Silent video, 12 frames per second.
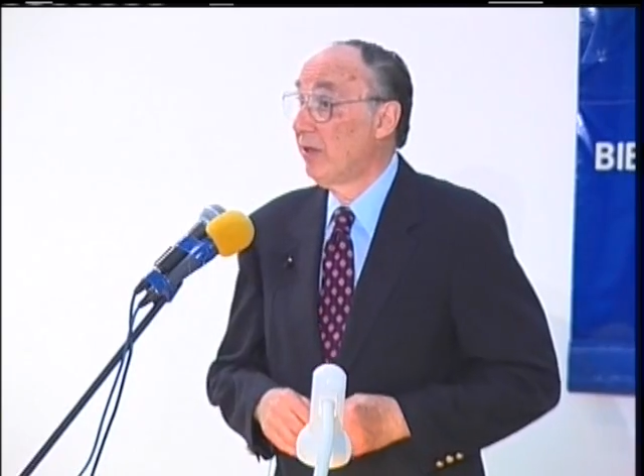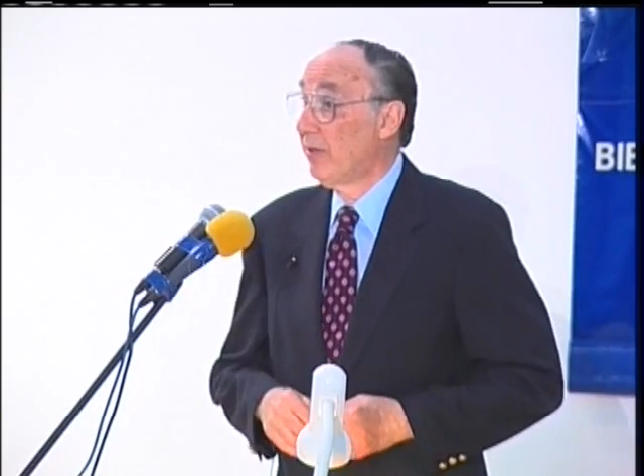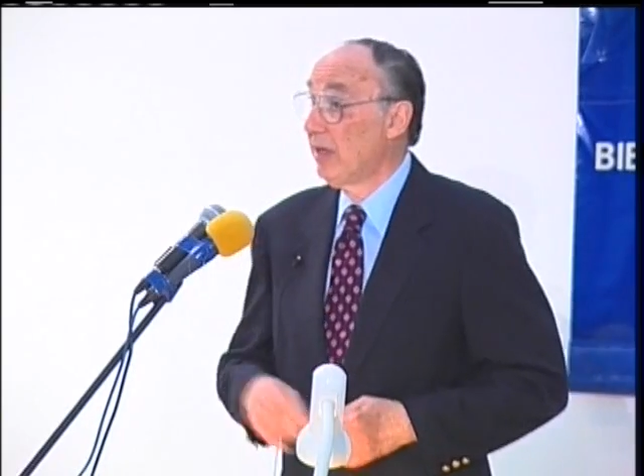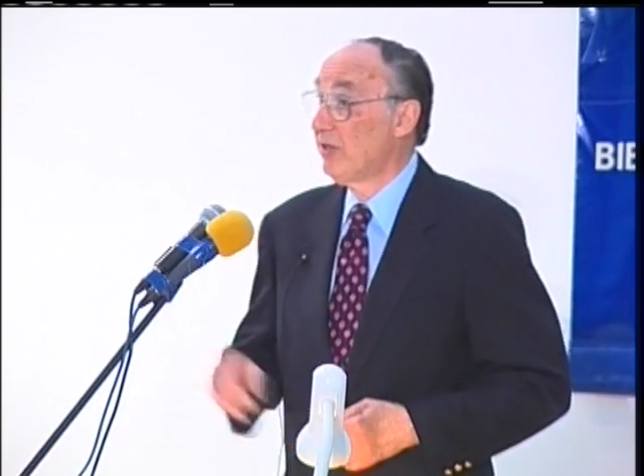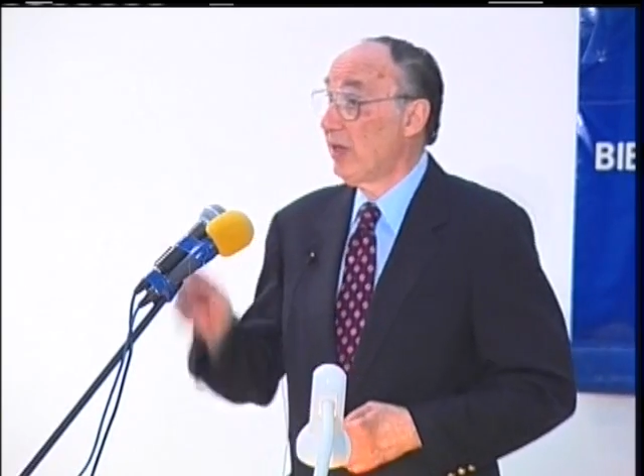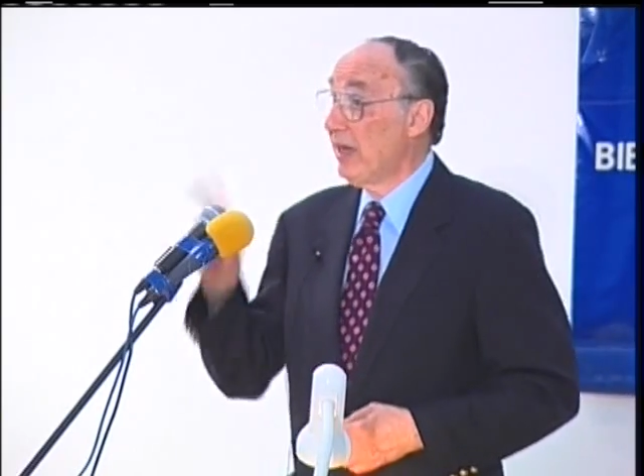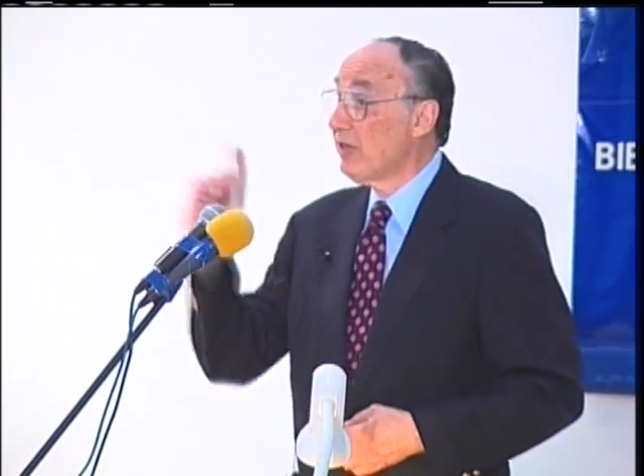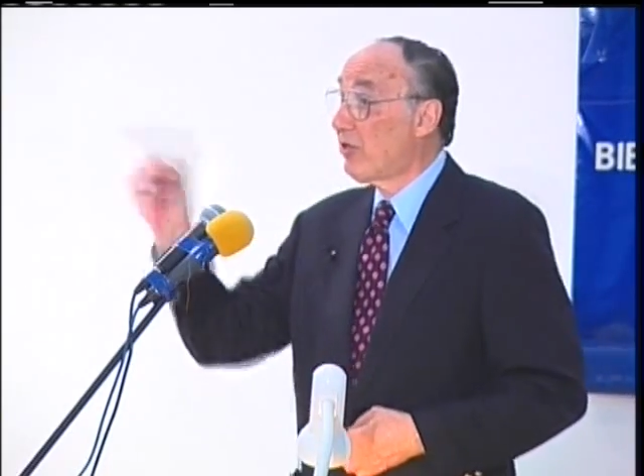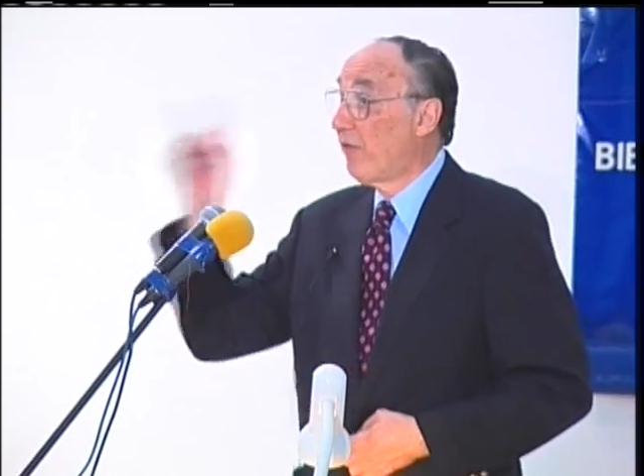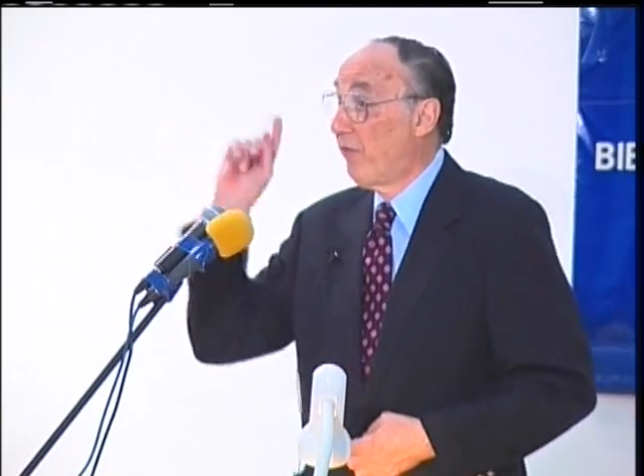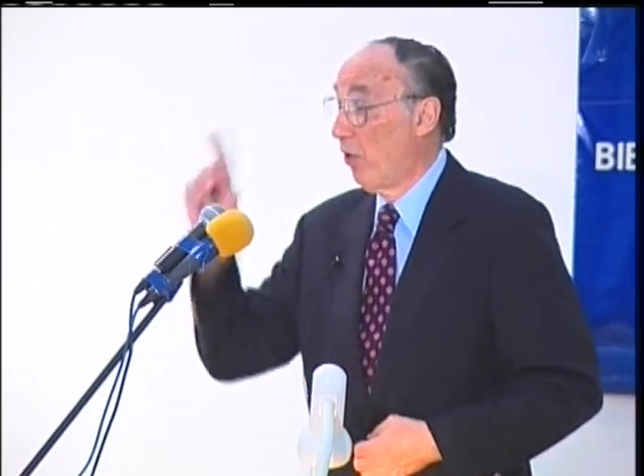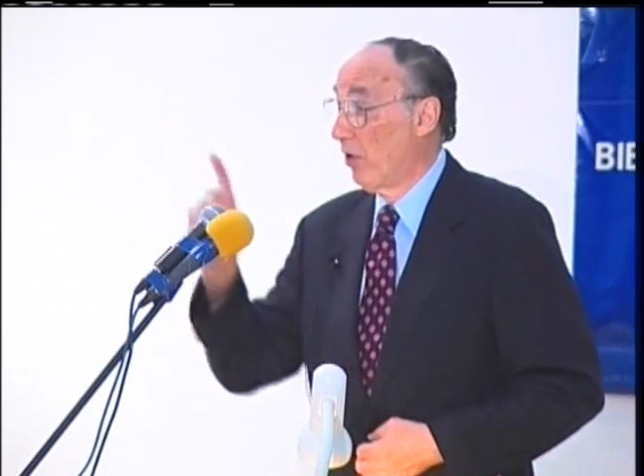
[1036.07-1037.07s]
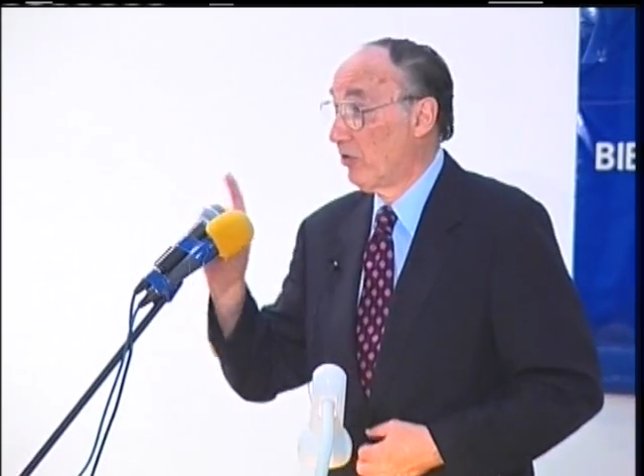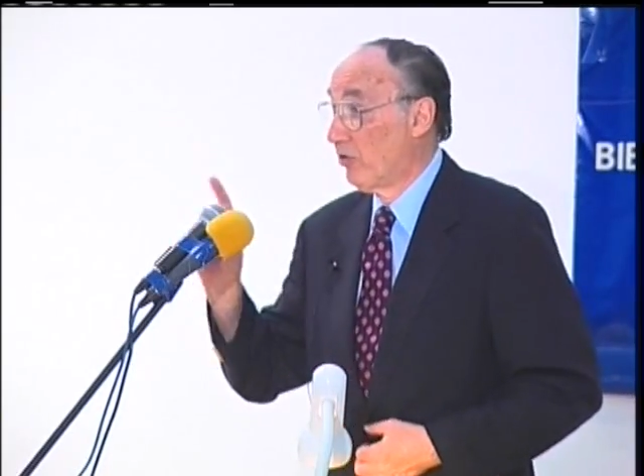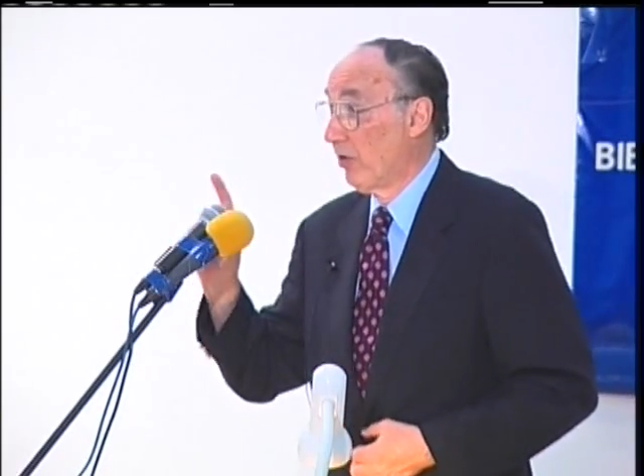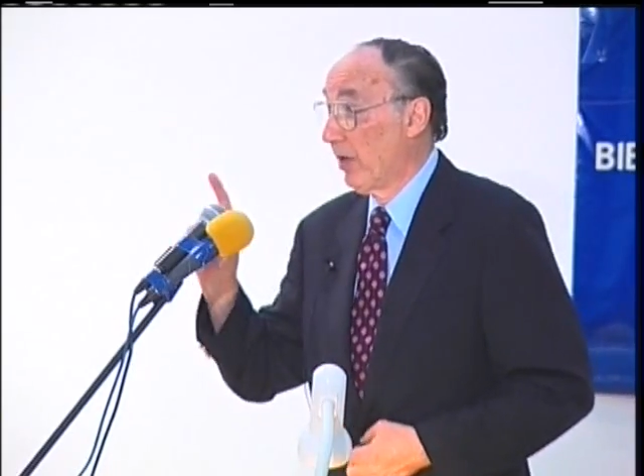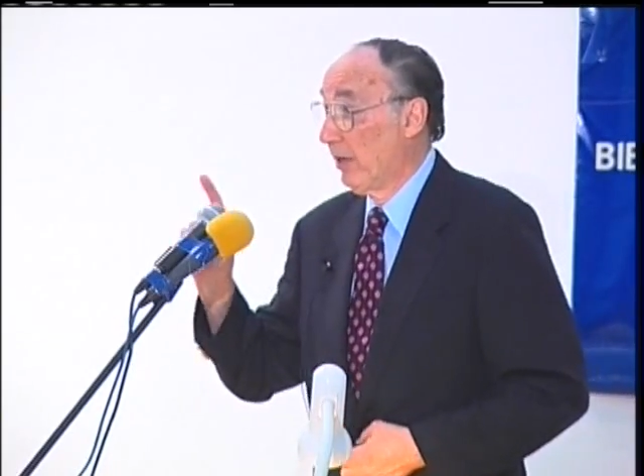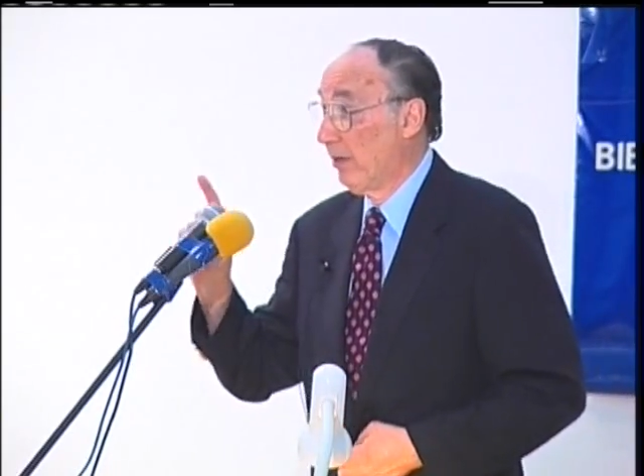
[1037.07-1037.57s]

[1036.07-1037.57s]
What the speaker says: thinks it is a forgery,